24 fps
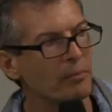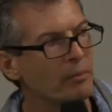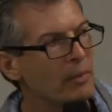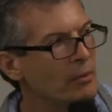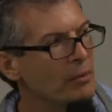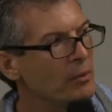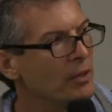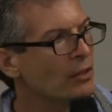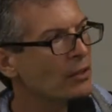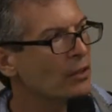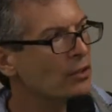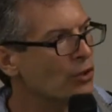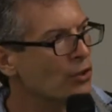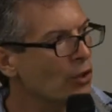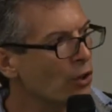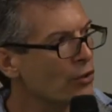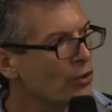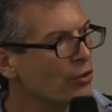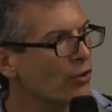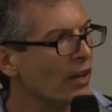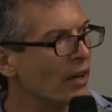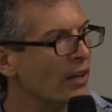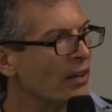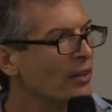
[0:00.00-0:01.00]
Maybe in the
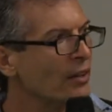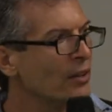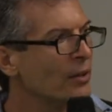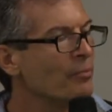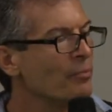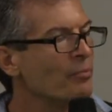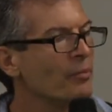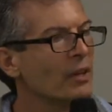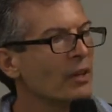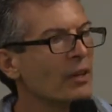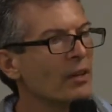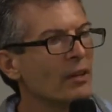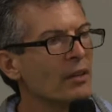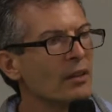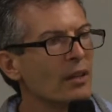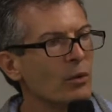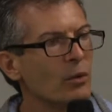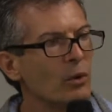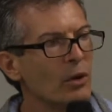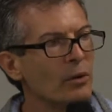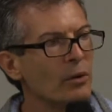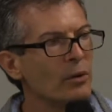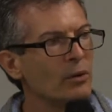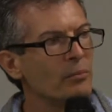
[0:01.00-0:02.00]
short run, they
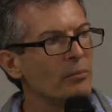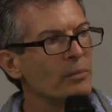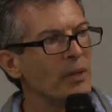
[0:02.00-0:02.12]
will